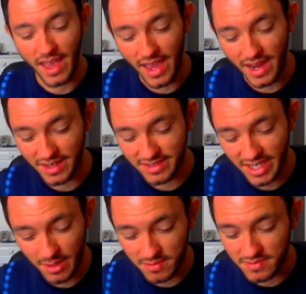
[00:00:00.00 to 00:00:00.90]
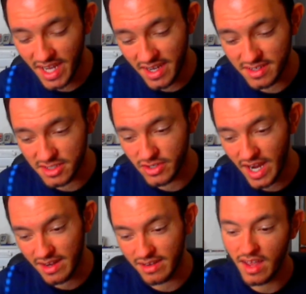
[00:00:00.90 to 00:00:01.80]
And he stops him dead in his
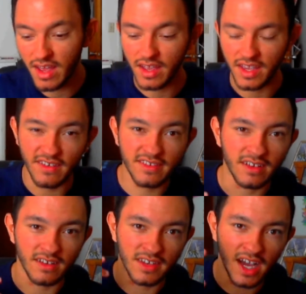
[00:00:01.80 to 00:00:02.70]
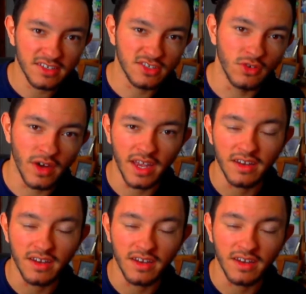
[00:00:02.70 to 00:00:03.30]
tracks, gives Natsu and